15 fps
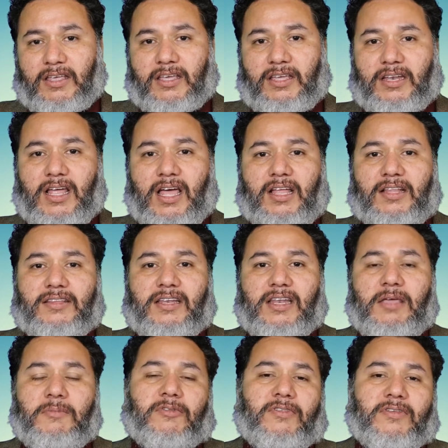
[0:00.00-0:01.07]
and uh, the
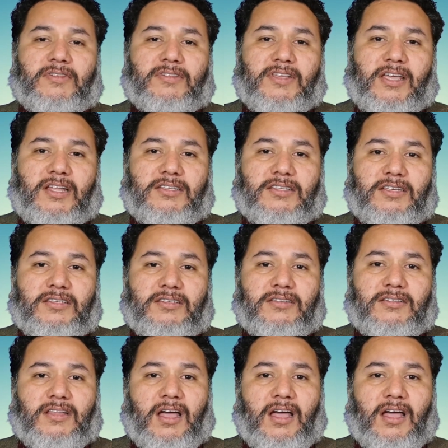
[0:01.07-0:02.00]
name of the scent is